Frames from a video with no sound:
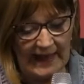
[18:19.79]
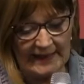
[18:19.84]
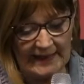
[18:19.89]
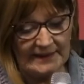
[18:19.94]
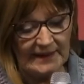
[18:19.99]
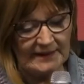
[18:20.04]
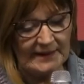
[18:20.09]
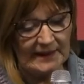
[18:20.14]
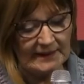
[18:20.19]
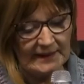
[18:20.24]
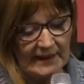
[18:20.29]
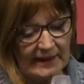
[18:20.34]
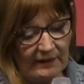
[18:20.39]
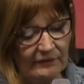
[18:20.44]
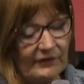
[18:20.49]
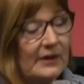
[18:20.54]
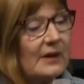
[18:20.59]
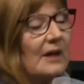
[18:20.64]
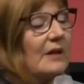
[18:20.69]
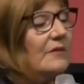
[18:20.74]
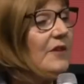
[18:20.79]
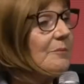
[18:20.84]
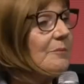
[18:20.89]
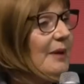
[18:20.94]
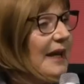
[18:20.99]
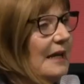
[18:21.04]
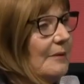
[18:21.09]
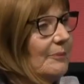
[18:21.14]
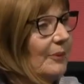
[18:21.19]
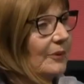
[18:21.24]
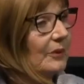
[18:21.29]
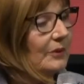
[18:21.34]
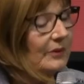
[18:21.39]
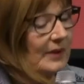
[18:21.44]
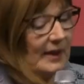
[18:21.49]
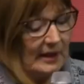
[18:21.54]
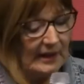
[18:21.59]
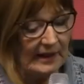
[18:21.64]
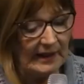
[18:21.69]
and a deliverer of the people